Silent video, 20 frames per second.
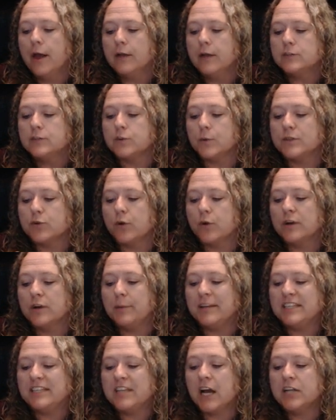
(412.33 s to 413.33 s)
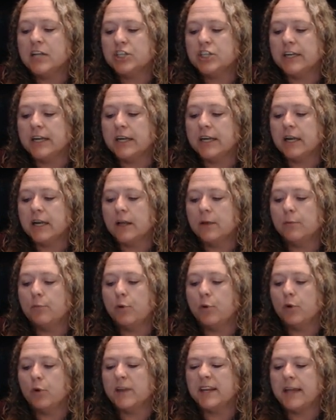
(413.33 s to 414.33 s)
So it's going to be touching,
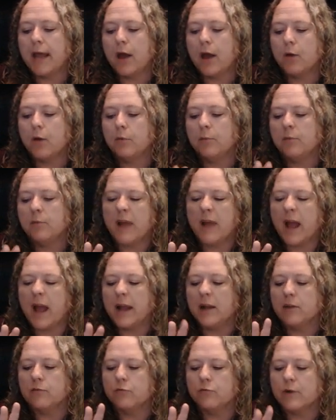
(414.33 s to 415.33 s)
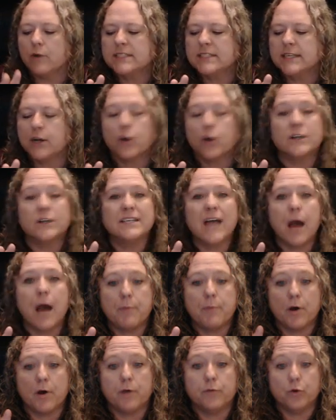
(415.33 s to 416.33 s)
pulling down, kind of resting on top
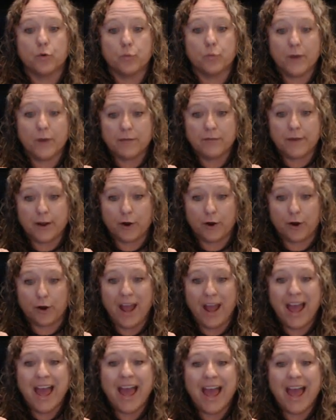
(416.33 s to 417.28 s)
of your ring finger.